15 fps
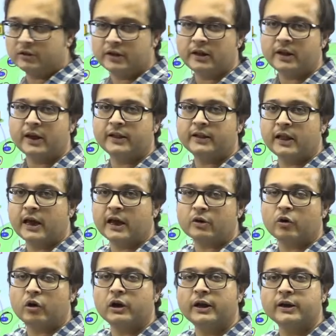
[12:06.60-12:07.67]
and they are all
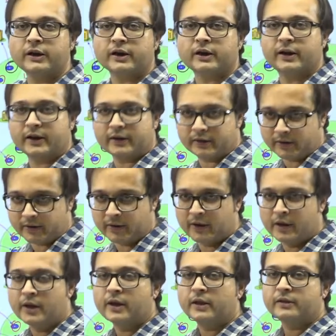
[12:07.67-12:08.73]
interconnected.
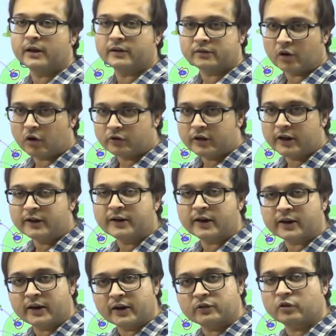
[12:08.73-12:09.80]
That's how the
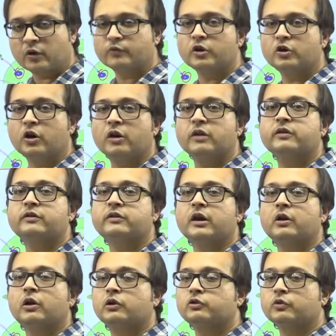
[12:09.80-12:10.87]
interconnection of the colleges can
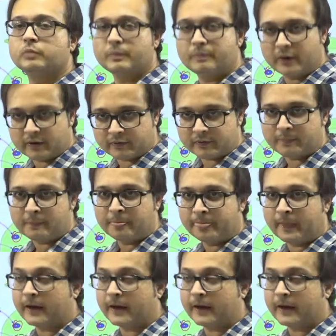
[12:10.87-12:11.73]
also be placed, right?